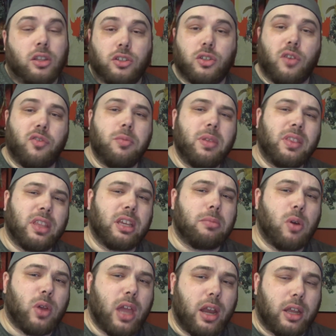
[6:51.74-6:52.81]
So if you've been thinking
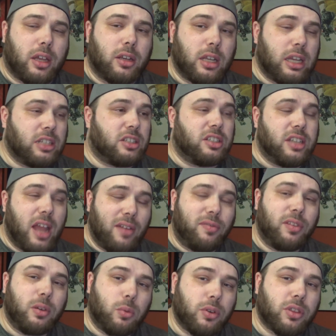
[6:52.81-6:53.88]
about getting it, it's
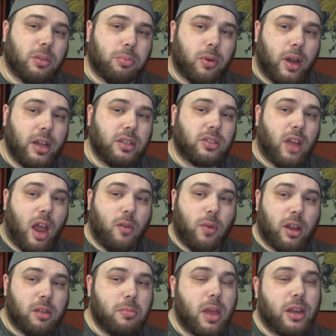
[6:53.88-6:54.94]
definitely worth the price. I
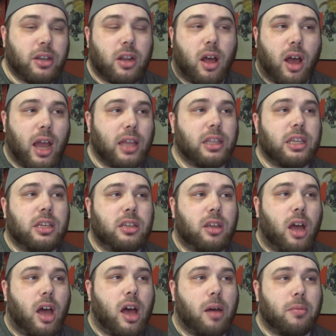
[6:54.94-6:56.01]
recommend it highly,
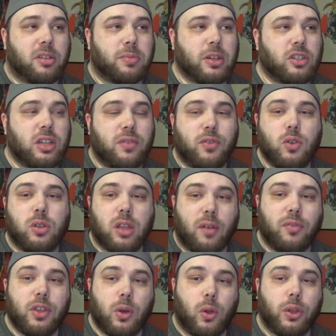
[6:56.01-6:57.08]
especially if you
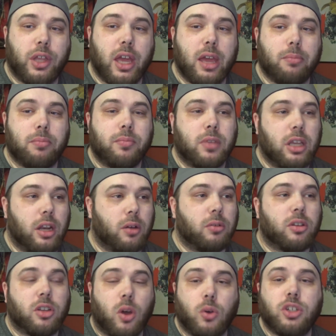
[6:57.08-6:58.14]
love the old game. You know,
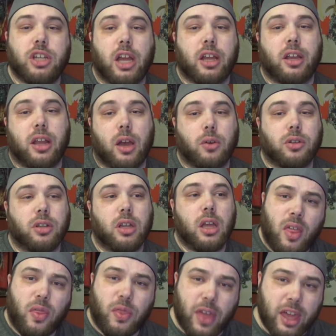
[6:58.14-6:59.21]
go check it out.
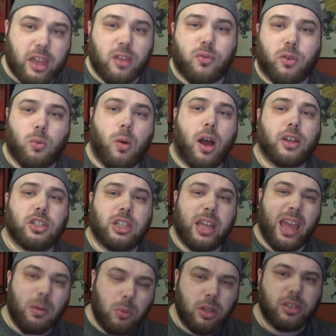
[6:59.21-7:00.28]
Thank you for watching,
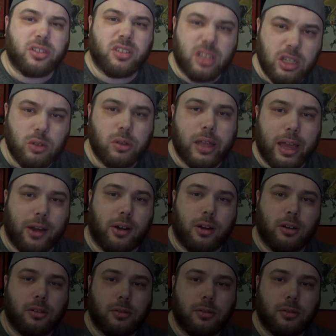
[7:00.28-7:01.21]
and we'll see you later.